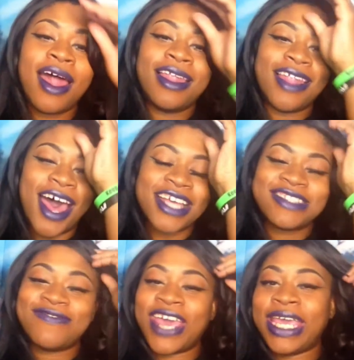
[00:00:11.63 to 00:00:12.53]

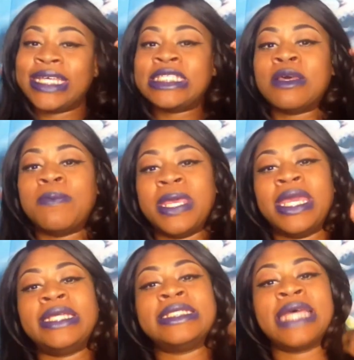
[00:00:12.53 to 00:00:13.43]
Las Vegas to be
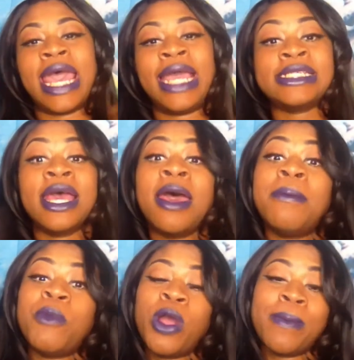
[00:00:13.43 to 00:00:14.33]
exact,
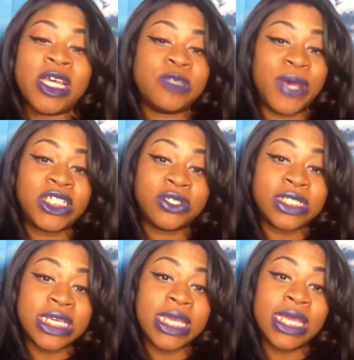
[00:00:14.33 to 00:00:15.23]
where my
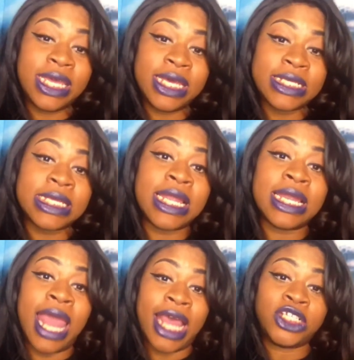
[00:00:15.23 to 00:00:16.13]
specialty is
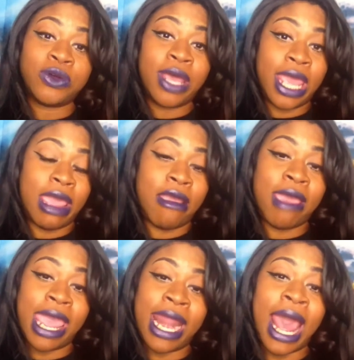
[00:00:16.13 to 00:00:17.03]
natural
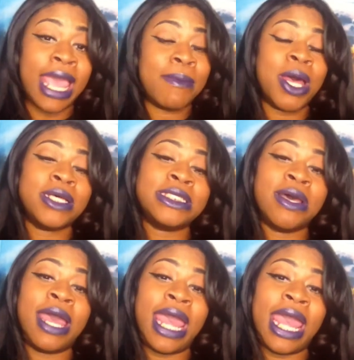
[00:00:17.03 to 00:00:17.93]
hair, and I am
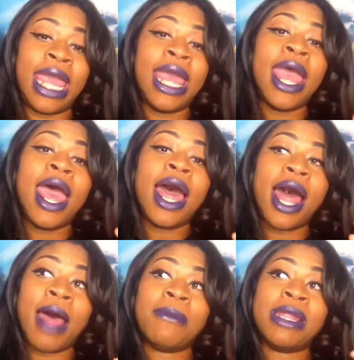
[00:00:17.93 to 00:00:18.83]
also a
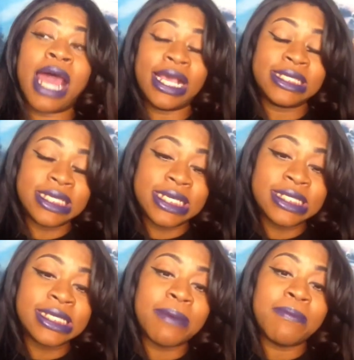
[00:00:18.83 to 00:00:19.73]
um,
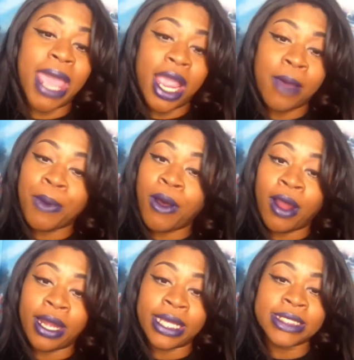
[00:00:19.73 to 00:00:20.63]
licensed makeup
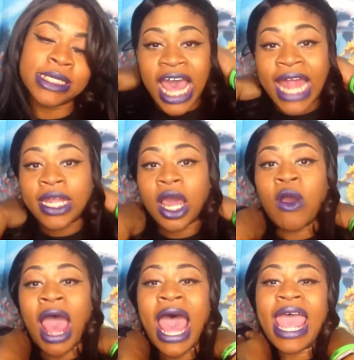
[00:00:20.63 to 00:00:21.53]
artist. I
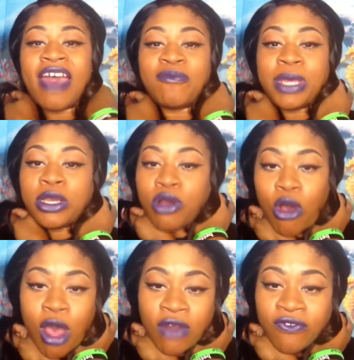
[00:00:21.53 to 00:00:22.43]
know I have been
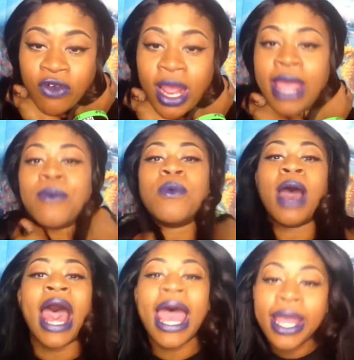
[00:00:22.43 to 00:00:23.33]
gone for a
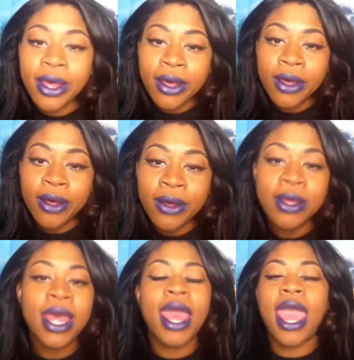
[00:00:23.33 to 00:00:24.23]

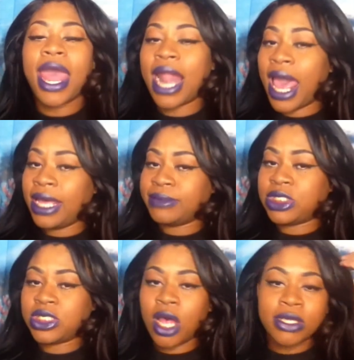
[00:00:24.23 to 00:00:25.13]
while, and I am
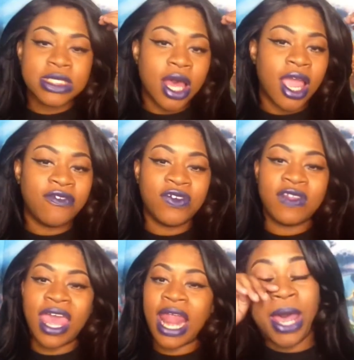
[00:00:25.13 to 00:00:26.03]
so sorry for
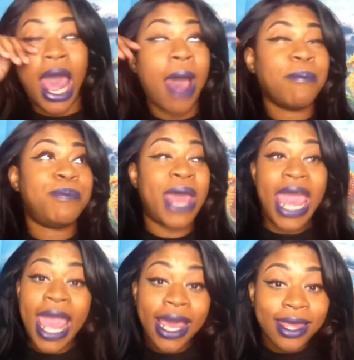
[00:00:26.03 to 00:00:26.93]
that. I'm
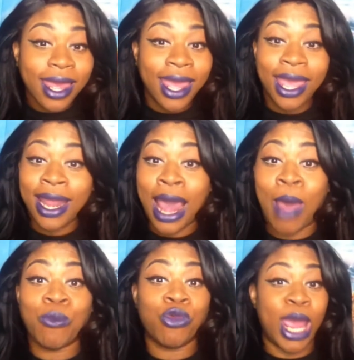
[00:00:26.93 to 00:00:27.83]
back, and
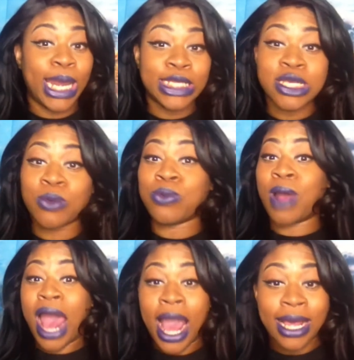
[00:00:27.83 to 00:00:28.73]
I'm ready to
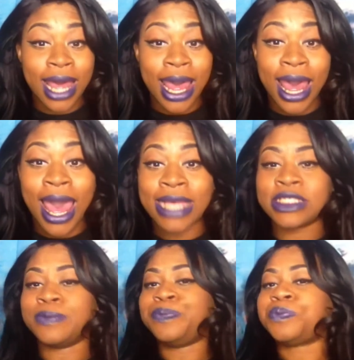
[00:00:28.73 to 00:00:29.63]
rock, guys.
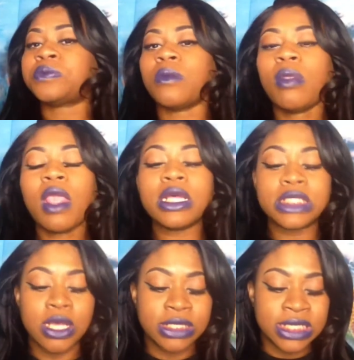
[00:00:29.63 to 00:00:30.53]

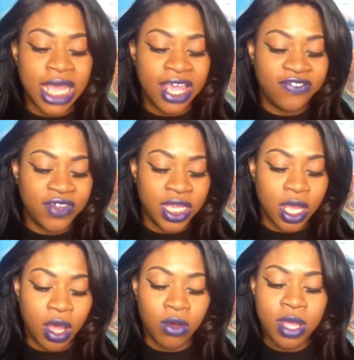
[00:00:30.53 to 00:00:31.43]
So today's
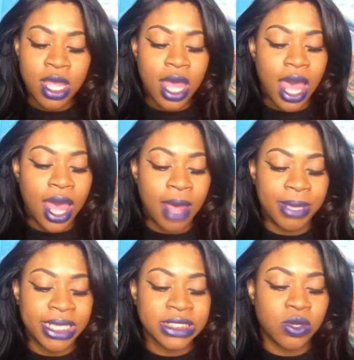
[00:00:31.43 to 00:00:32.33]
video um,
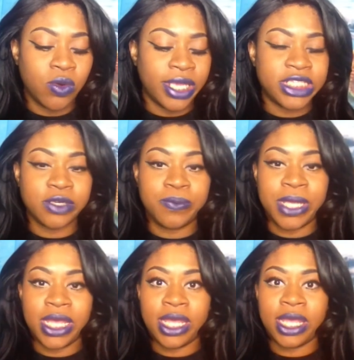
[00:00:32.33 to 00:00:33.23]
is going to
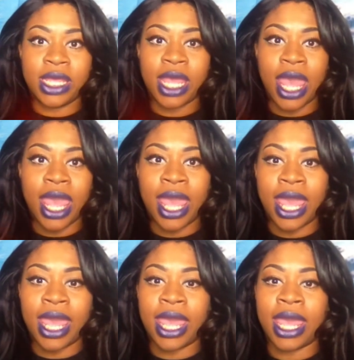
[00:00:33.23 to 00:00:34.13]
be
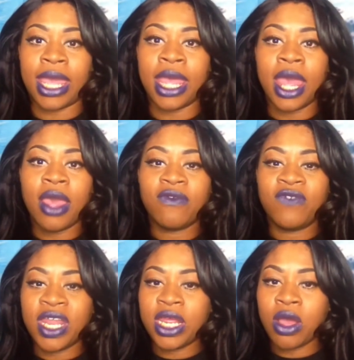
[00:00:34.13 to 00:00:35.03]
a
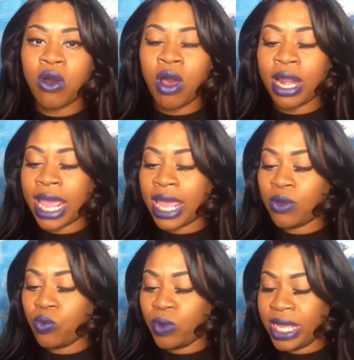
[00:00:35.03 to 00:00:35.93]
video on
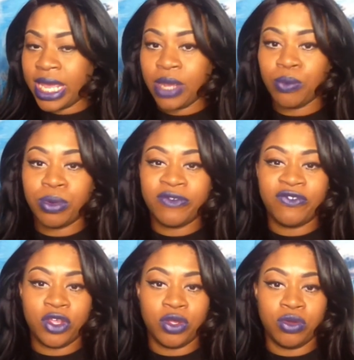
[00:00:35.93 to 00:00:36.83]
a wig
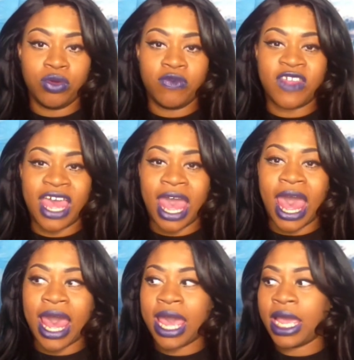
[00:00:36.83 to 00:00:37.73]
review that
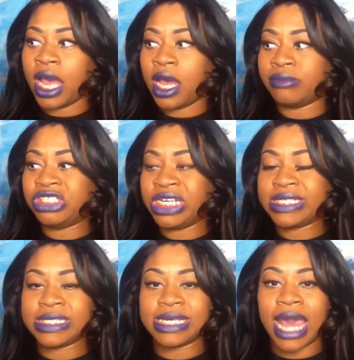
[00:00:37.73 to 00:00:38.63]
I um,
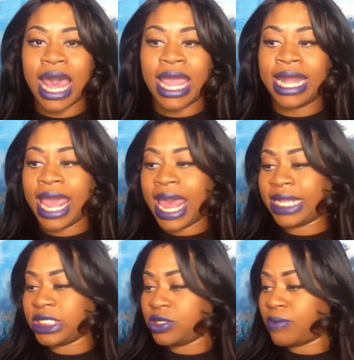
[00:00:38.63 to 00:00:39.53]
just got and
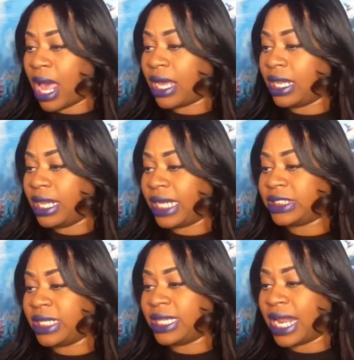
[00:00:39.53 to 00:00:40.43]
added to my
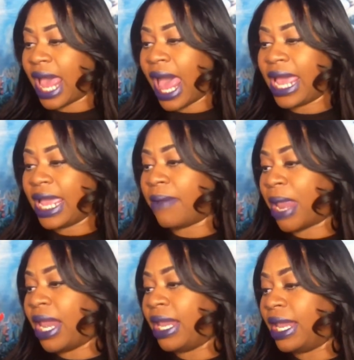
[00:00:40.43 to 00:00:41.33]
collection that I am
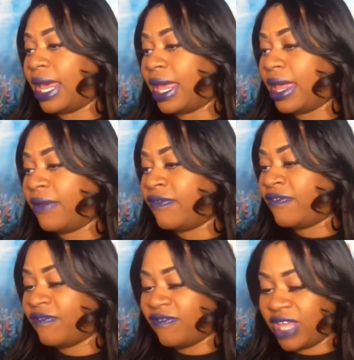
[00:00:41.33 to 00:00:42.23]

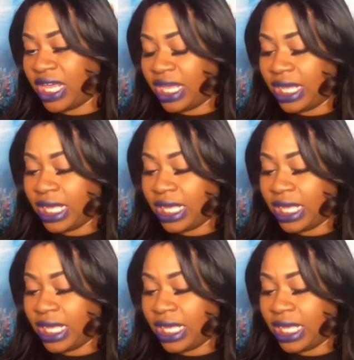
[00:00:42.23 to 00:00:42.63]
loving.